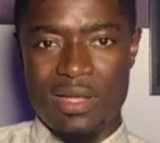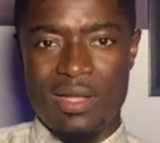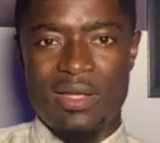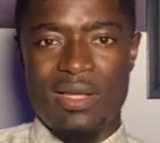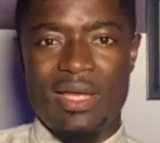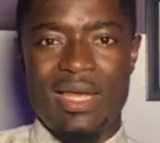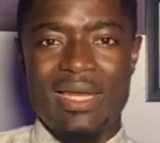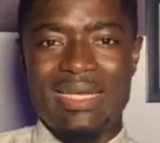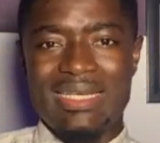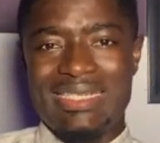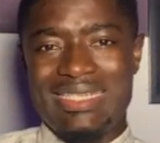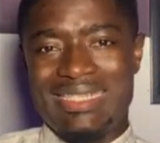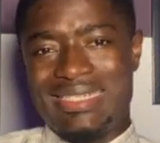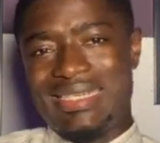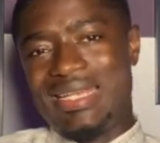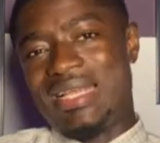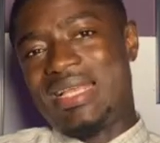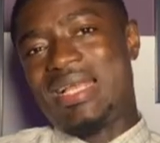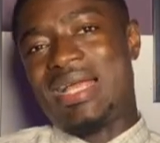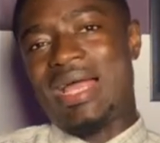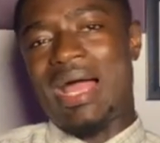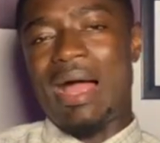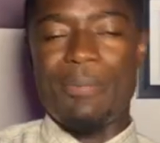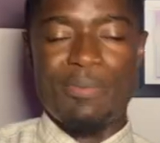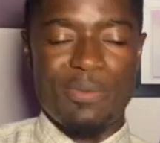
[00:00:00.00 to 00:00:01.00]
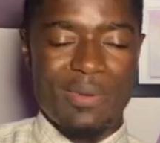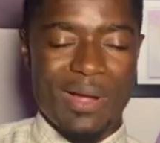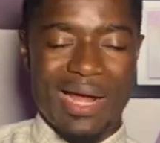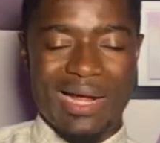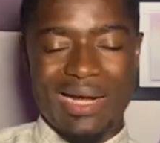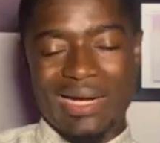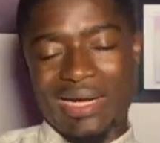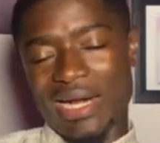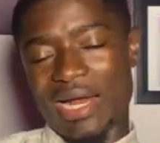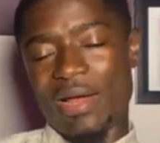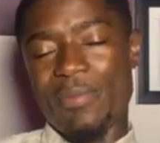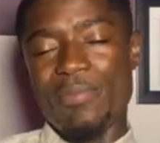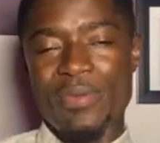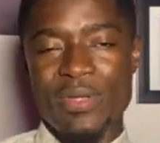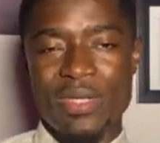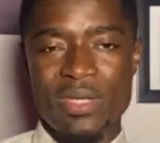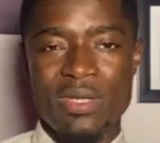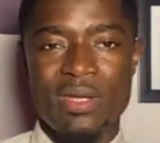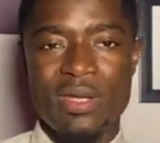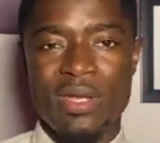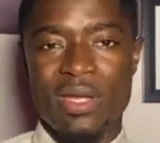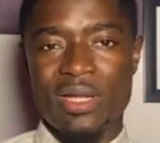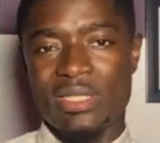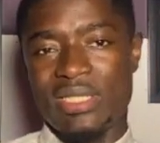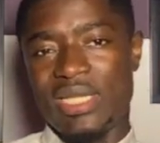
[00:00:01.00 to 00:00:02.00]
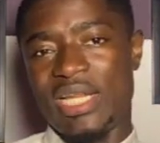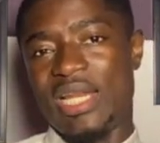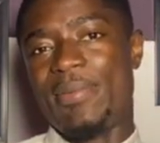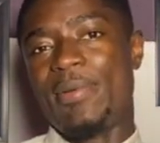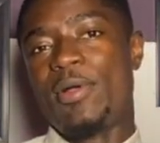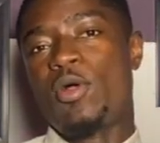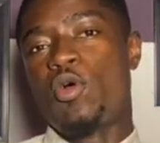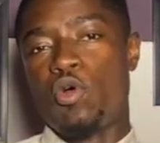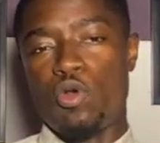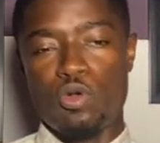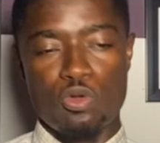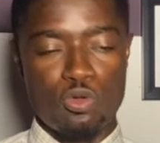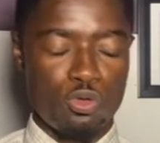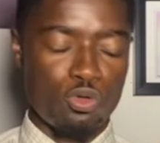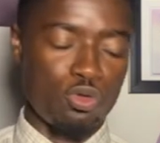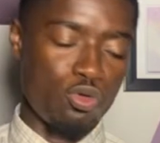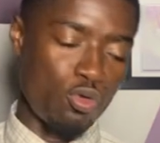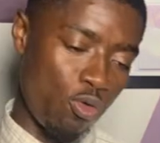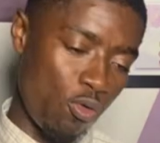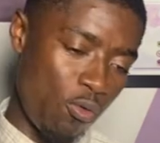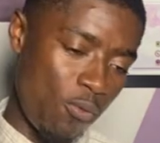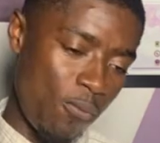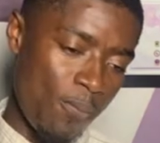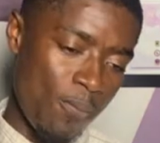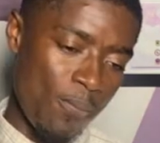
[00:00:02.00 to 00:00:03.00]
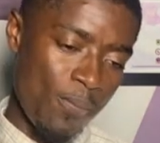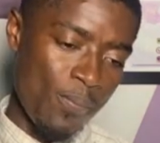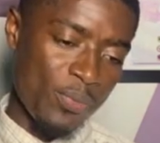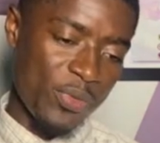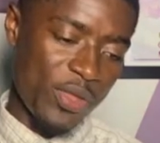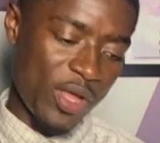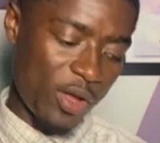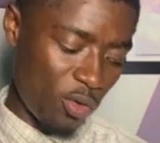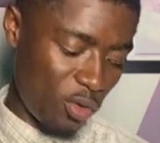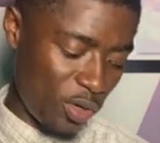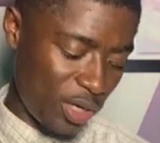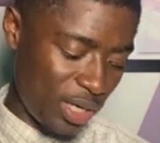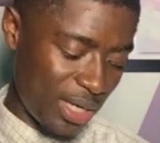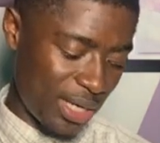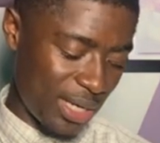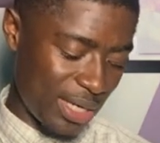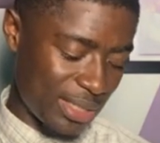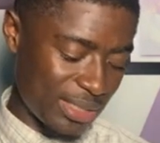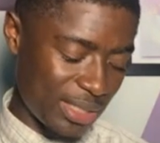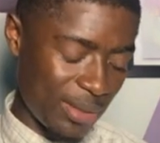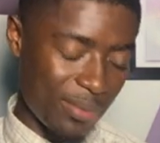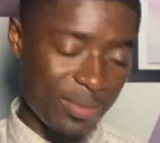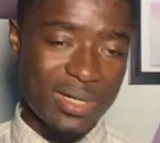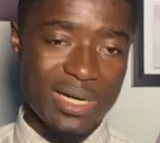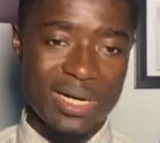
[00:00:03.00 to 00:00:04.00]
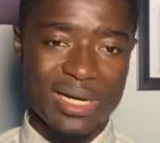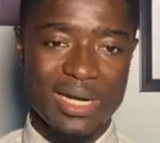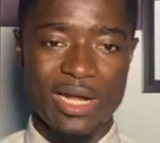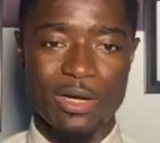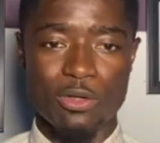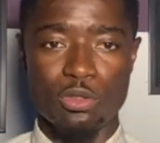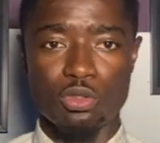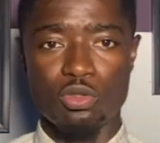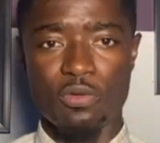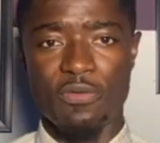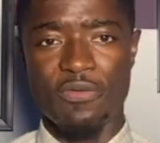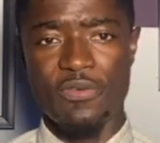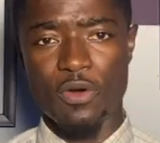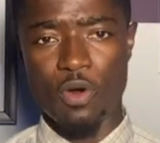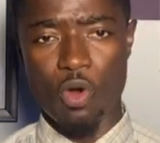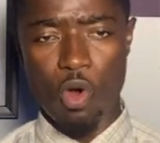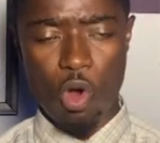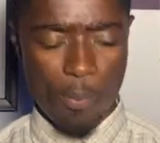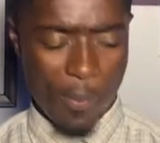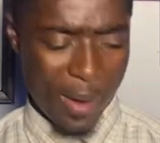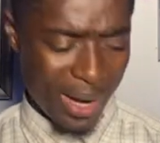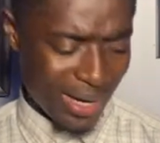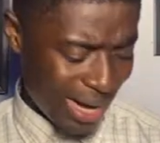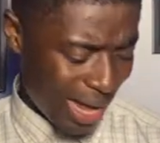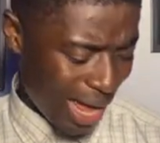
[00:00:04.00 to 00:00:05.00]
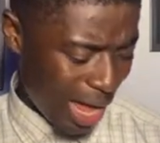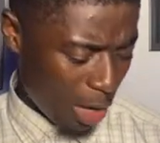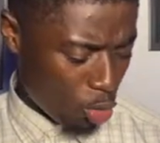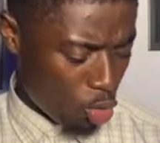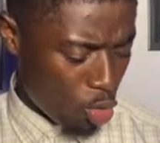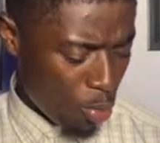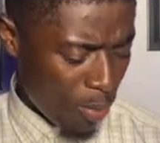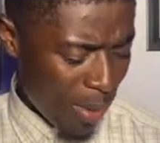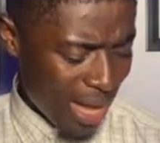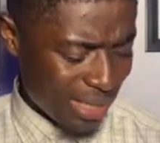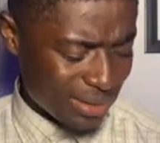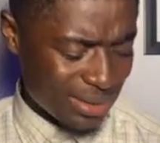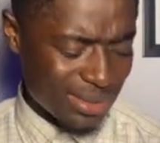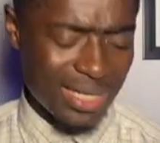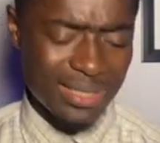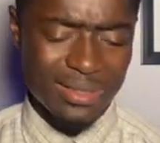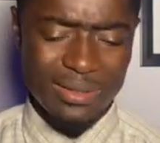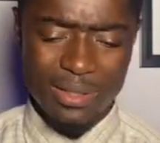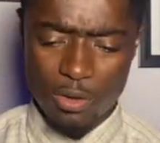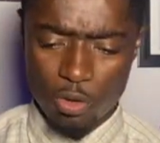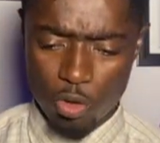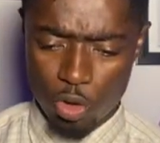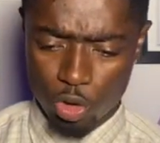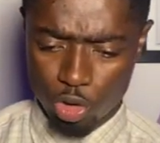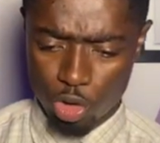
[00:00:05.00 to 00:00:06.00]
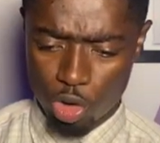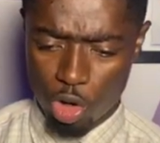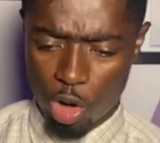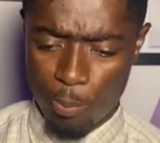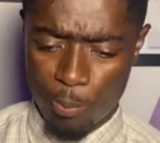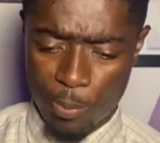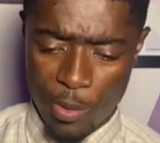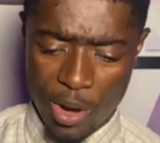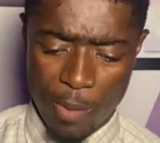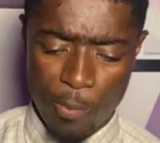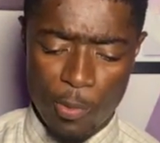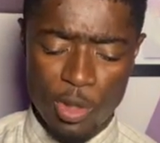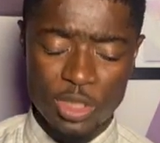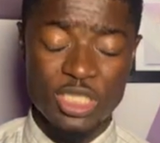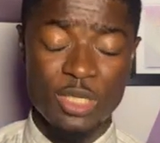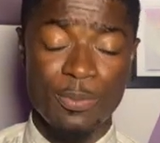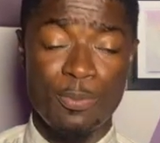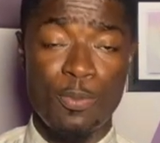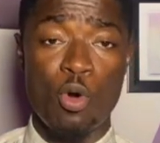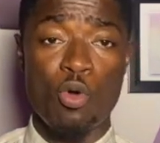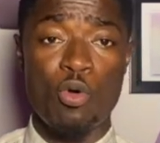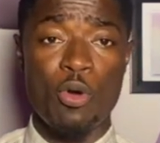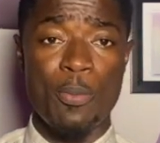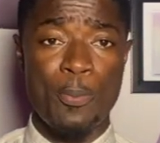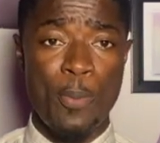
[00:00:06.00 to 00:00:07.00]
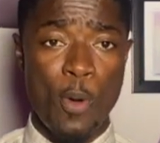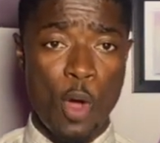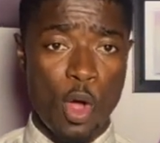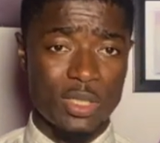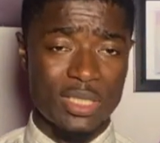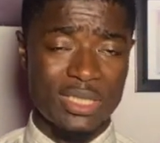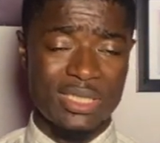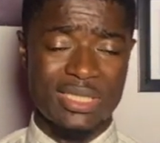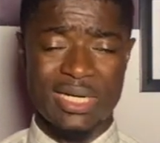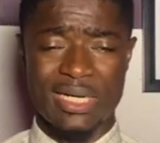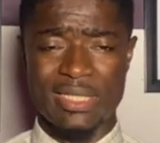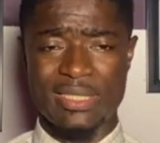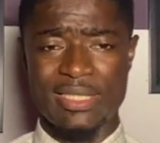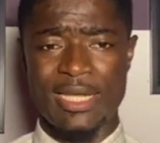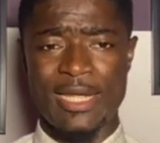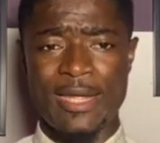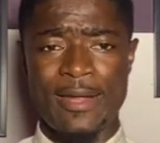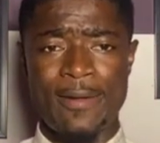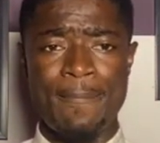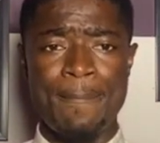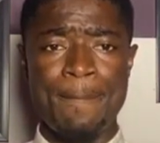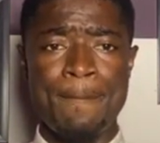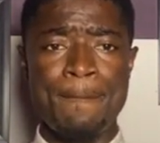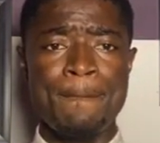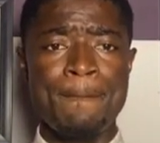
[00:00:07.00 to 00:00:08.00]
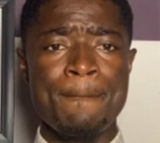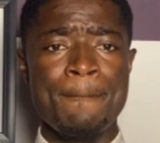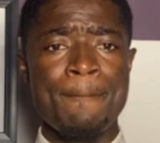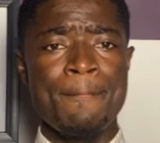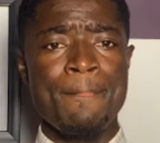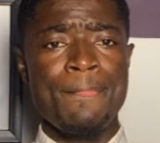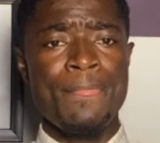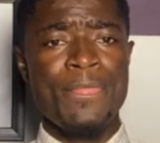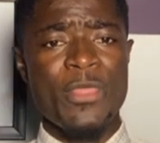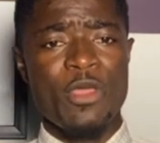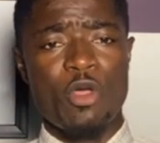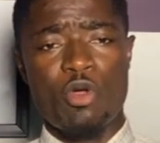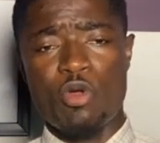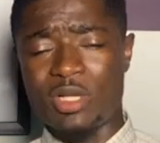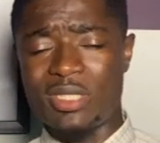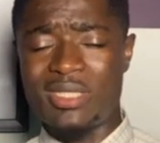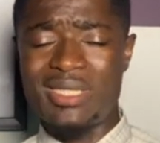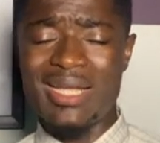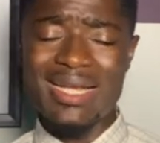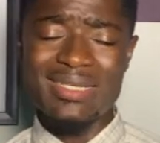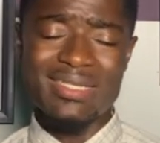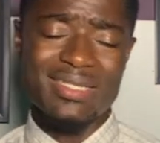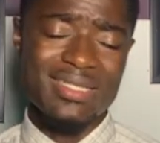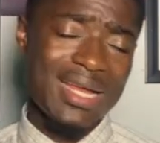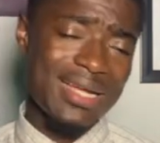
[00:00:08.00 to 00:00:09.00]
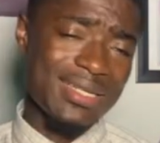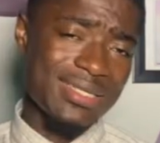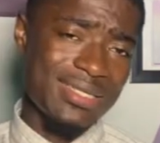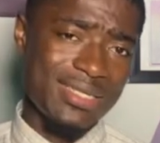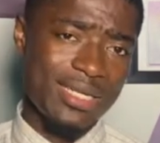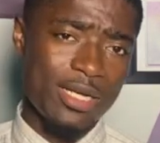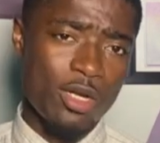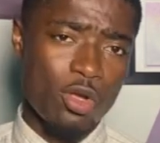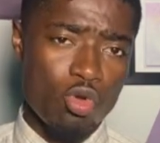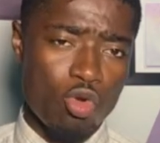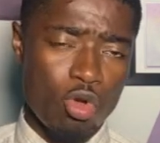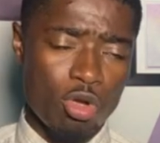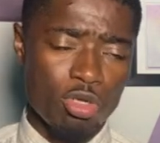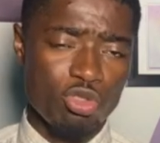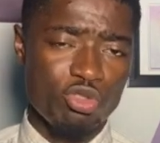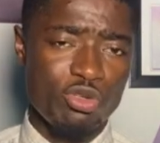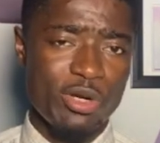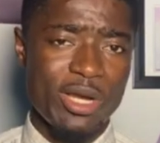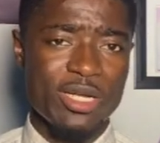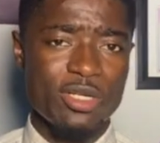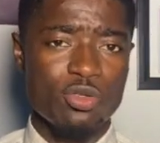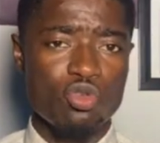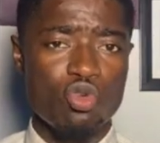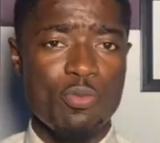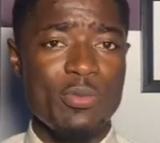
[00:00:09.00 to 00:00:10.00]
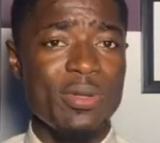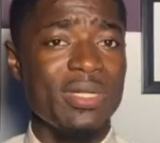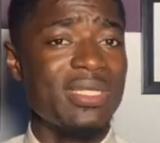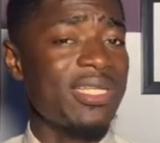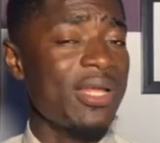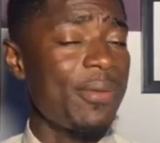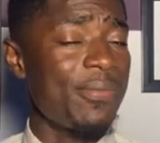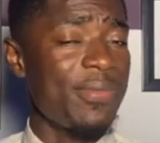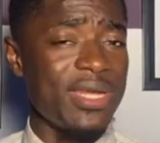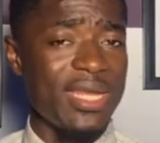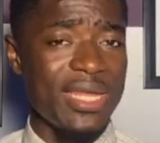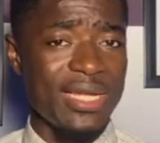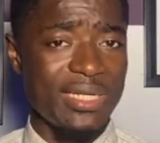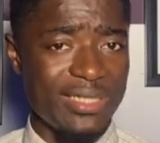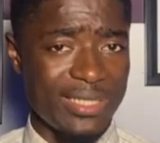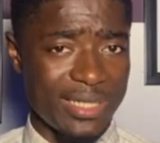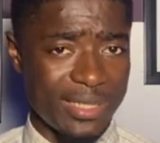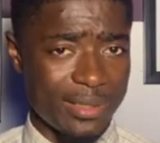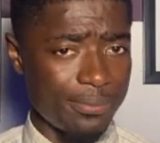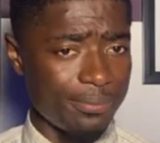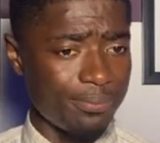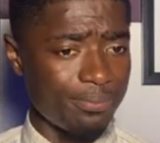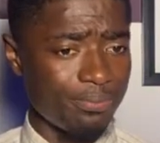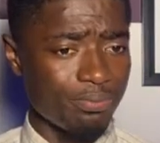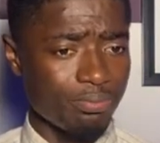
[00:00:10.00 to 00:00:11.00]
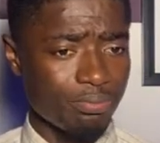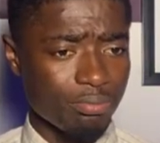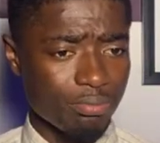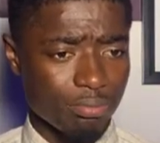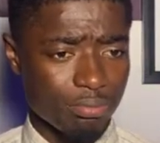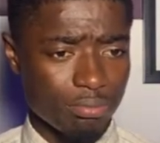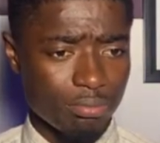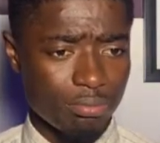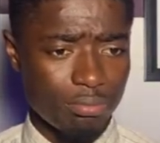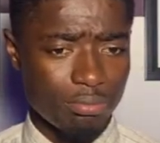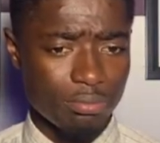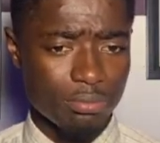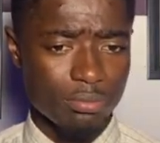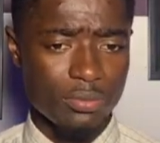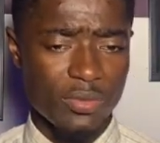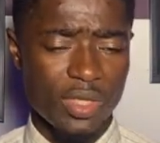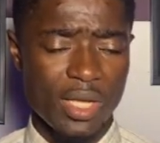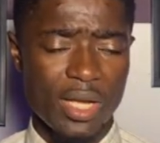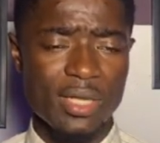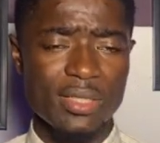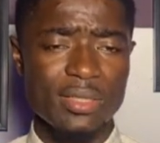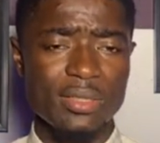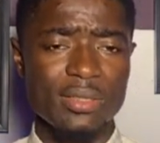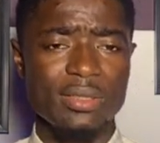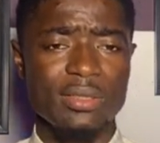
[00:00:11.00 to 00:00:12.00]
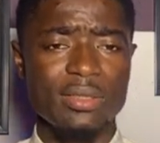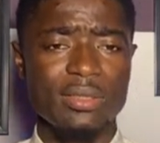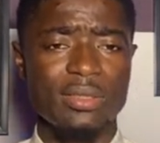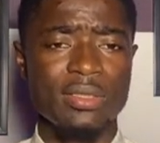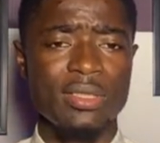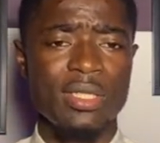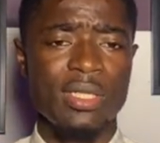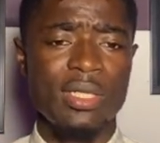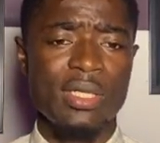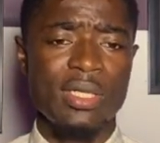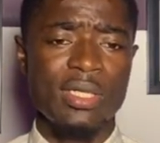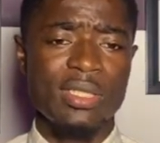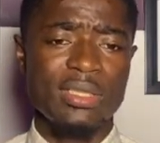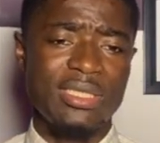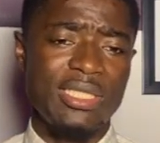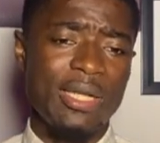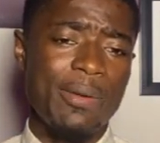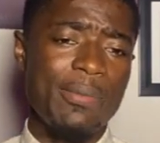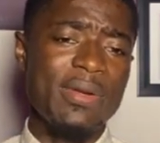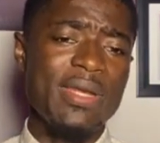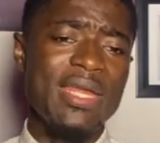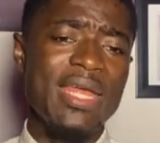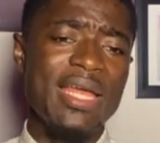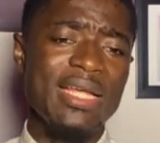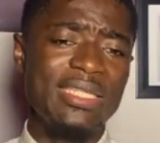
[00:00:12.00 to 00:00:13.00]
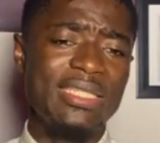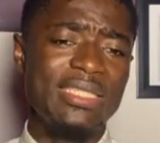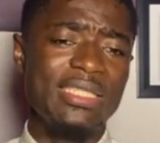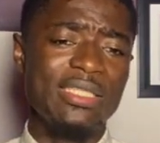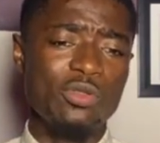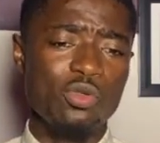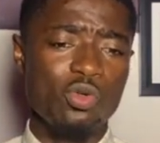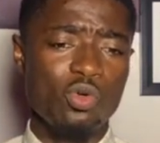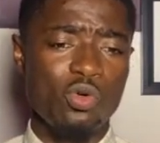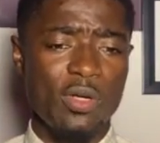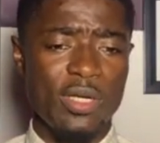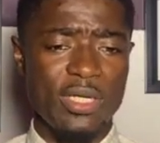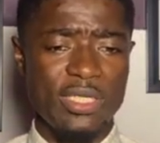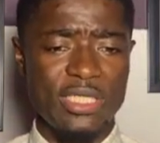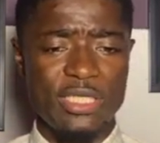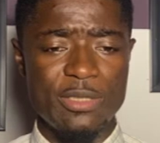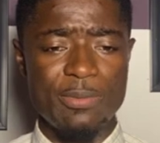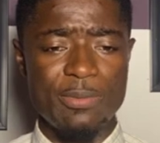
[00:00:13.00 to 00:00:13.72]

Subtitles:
any shake up kakra bi say the because so I know and some kakra no so free hall but Kumasi as no to compare multiple reports say Kosia Santene contract no be terminated, and termination is